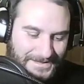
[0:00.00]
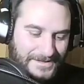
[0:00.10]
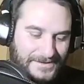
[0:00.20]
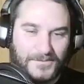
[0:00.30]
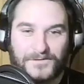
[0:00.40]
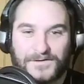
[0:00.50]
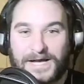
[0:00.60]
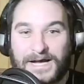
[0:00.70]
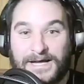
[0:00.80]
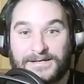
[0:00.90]
Moving
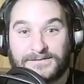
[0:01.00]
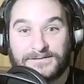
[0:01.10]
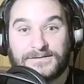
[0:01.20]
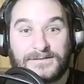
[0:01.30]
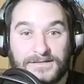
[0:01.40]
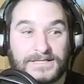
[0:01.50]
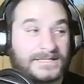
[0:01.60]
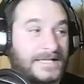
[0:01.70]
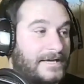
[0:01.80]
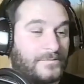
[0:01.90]
on.
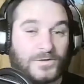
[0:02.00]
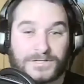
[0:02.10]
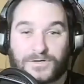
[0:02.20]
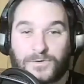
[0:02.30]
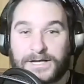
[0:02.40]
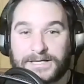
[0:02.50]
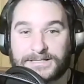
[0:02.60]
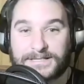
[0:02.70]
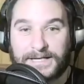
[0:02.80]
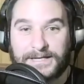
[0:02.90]
This game was quite
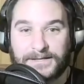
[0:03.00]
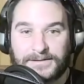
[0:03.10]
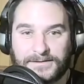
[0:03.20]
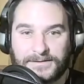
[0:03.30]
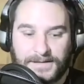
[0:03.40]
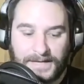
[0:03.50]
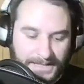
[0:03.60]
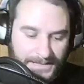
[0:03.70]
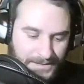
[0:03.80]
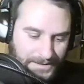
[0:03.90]
exciting,
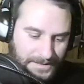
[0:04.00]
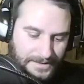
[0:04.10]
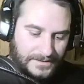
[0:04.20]
actually.